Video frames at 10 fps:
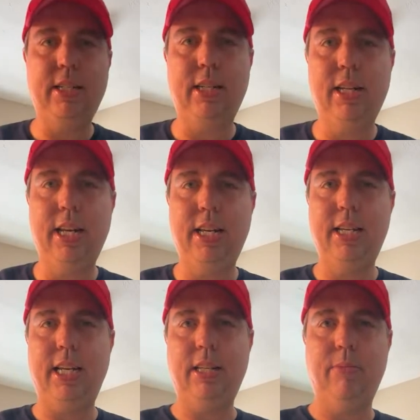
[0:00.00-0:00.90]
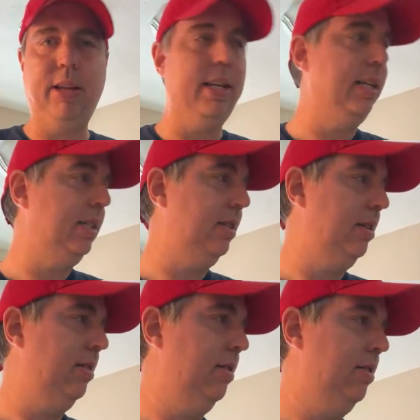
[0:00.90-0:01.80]
to clean Daisy Ridley's
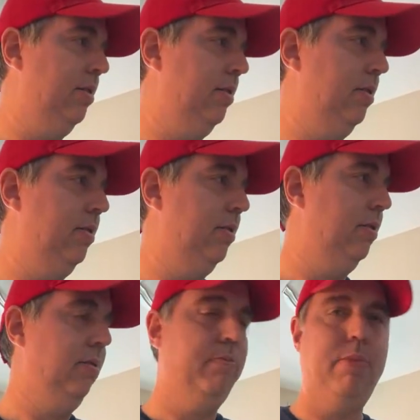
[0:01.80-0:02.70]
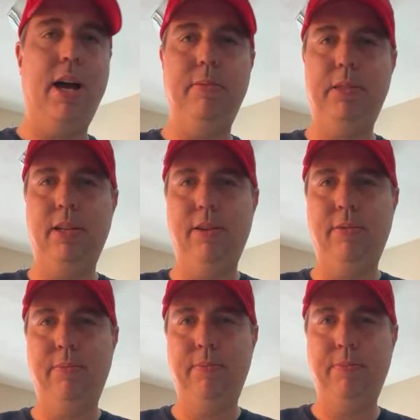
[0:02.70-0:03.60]
pipes, huh?
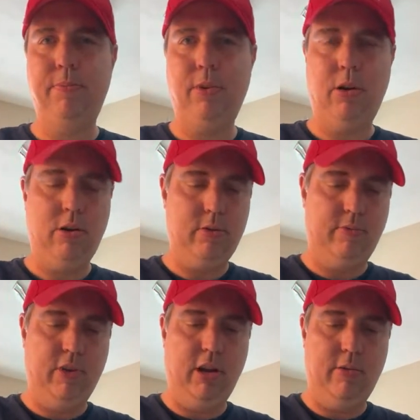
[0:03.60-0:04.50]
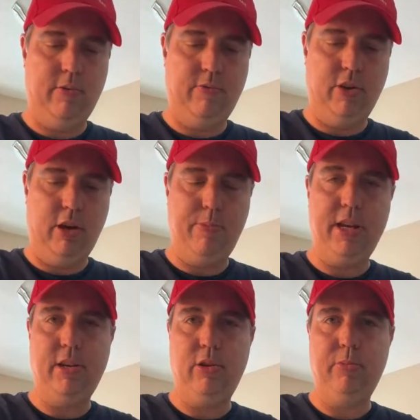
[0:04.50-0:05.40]
Her
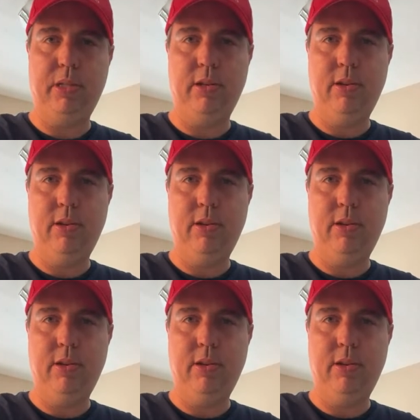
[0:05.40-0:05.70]
fallopian tubes.